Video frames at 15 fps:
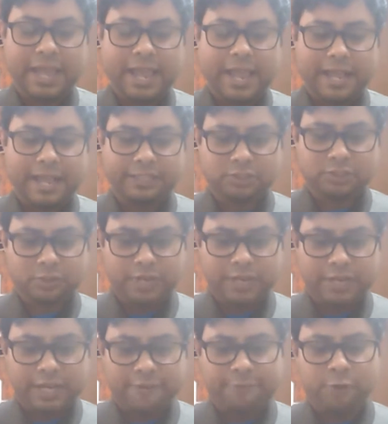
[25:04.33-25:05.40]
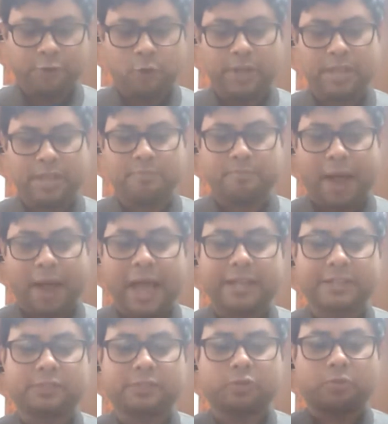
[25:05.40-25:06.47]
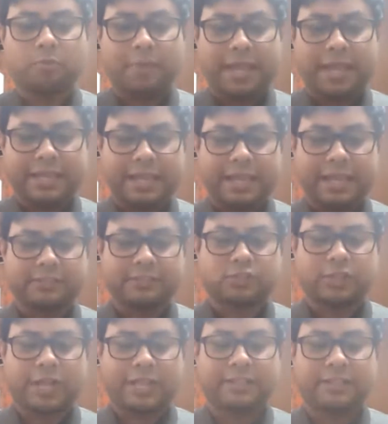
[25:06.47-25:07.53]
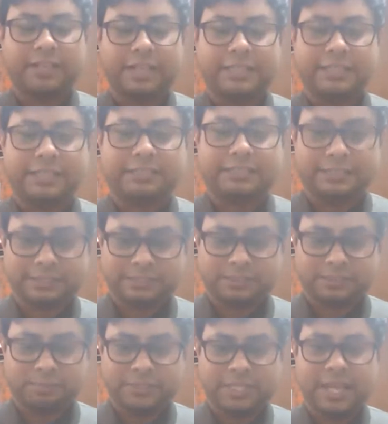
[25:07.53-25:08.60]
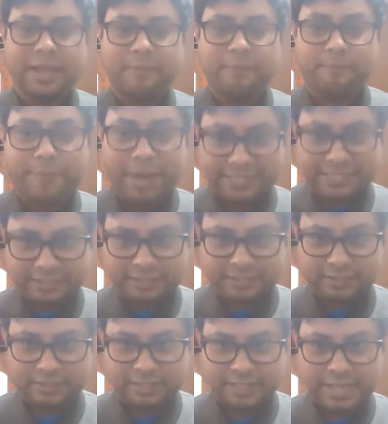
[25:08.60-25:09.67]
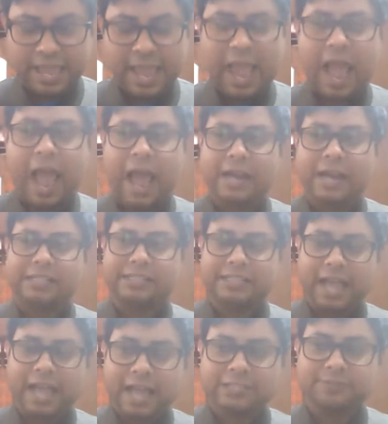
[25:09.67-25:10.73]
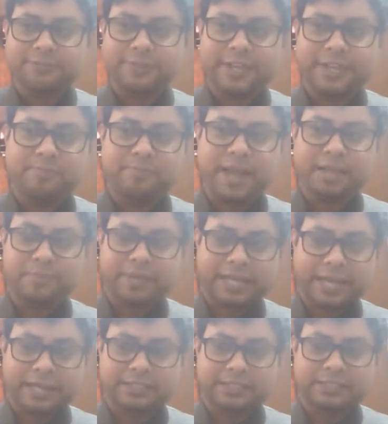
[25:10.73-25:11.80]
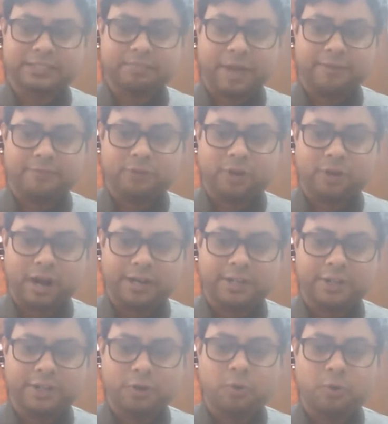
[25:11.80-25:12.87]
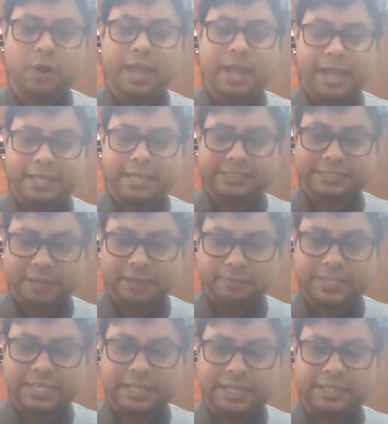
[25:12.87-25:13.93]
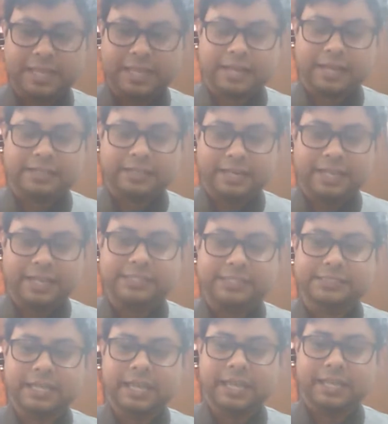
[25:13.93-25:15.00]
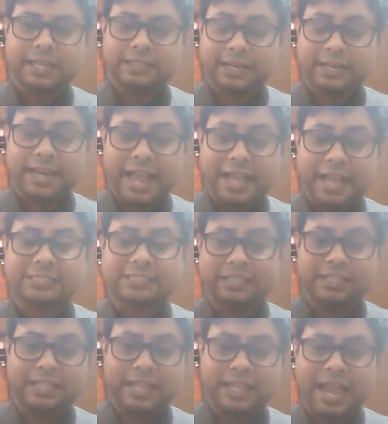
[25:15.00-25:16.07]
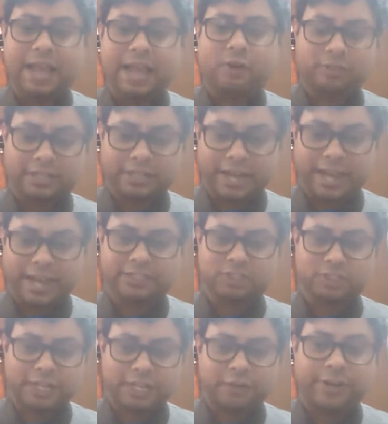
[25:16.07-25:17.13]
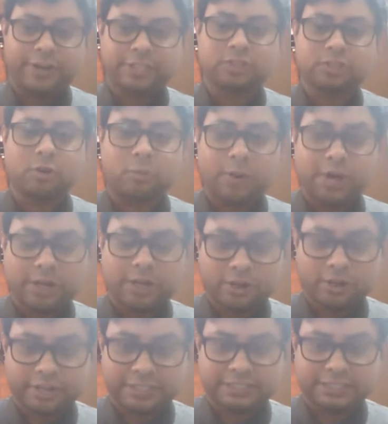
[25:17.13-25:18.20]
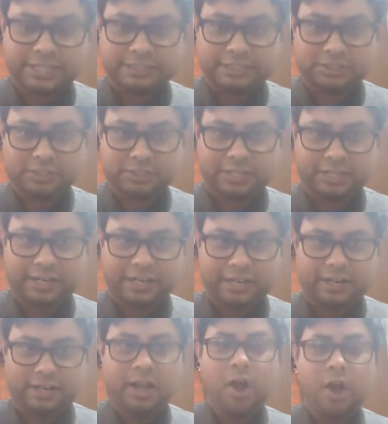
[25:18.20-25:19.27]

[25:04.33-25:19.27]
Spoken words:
is really flowing back to making and strengthening these systems better. And that feedback mechanism, I would argue, is something that needs the next layer or the next generation of work on digitization in India